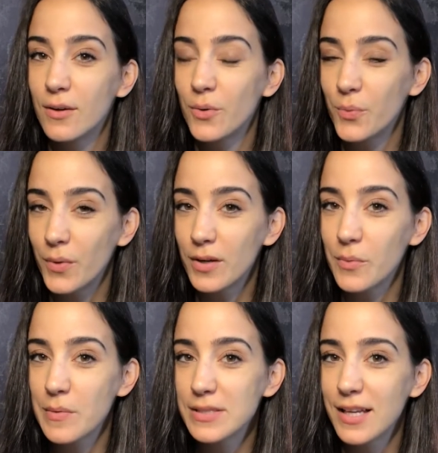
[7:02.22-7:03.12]
what
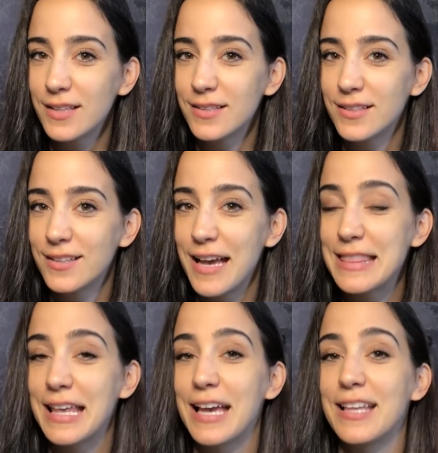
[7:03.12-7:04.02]
was that? And
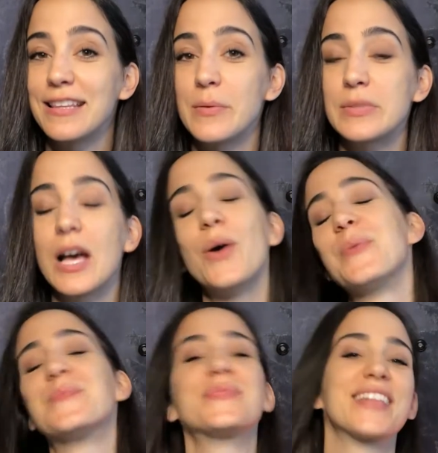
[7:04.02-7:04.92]
then they would say,
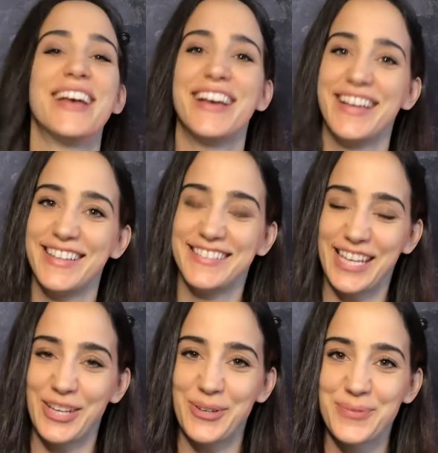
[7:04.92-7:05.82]
oh,
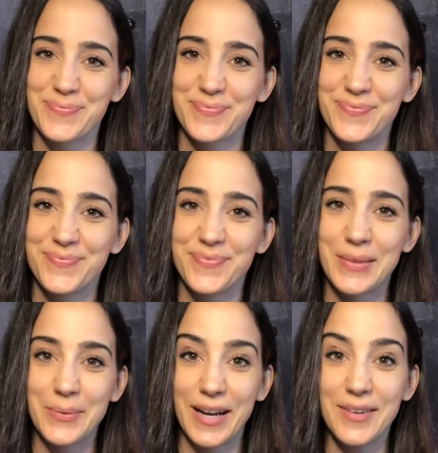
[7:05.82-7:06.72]
thank you,
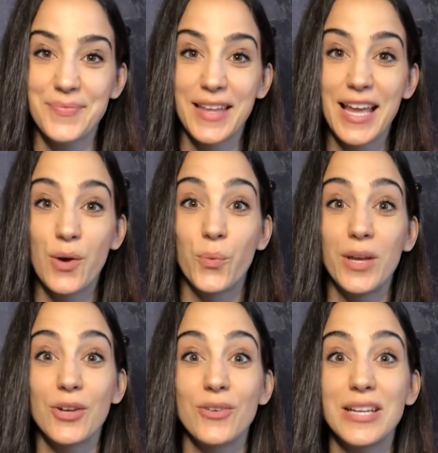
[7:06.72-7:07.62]
right? We
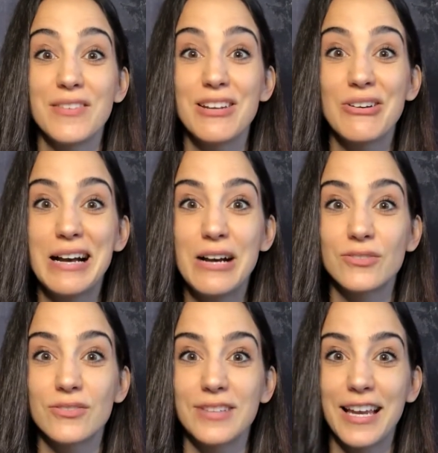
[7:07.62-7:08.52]
don't even know how
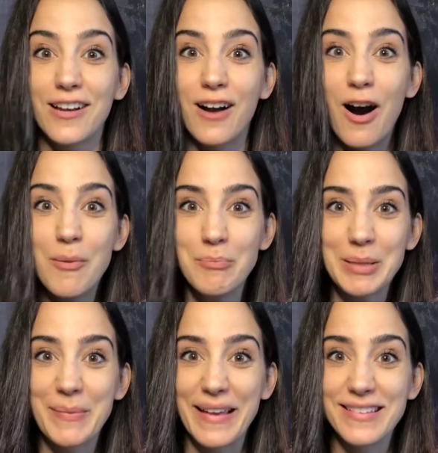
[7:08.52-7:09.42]
to take
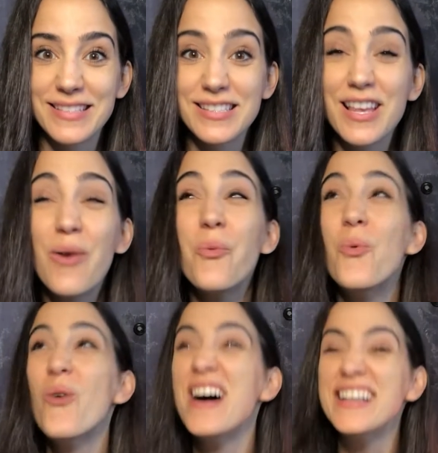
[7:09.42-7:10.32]
compliments.
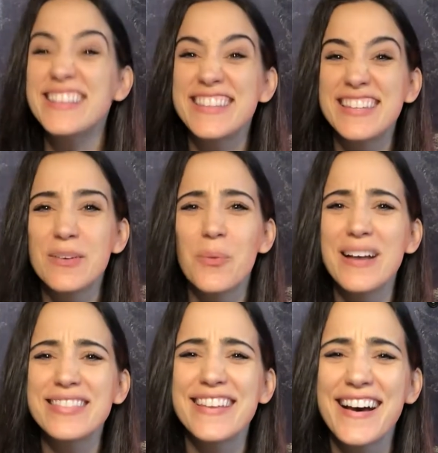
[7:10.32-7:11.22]
What
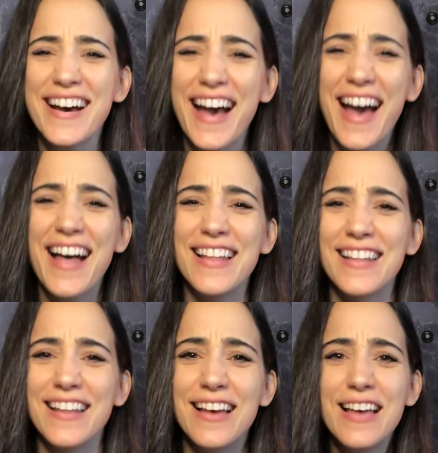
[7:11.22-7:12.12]
the hell?